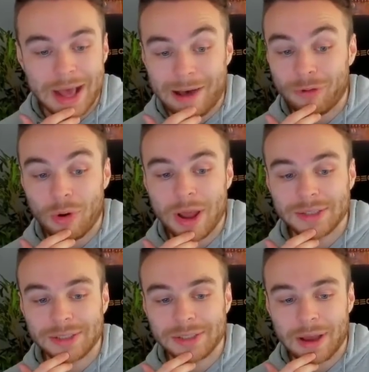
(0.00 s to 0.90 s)

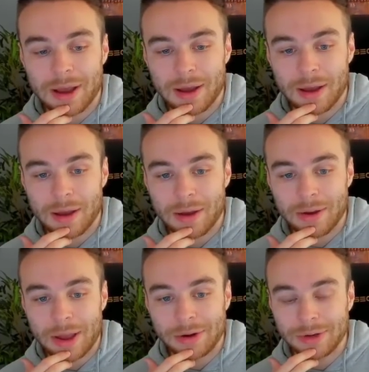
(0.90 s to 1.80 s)
Alvarez
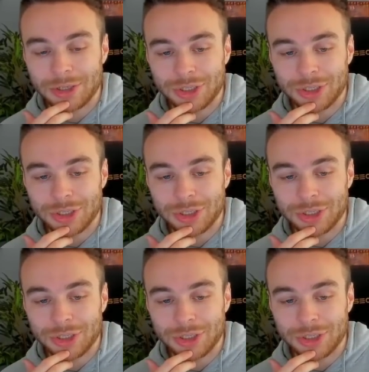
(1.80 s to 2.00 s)
and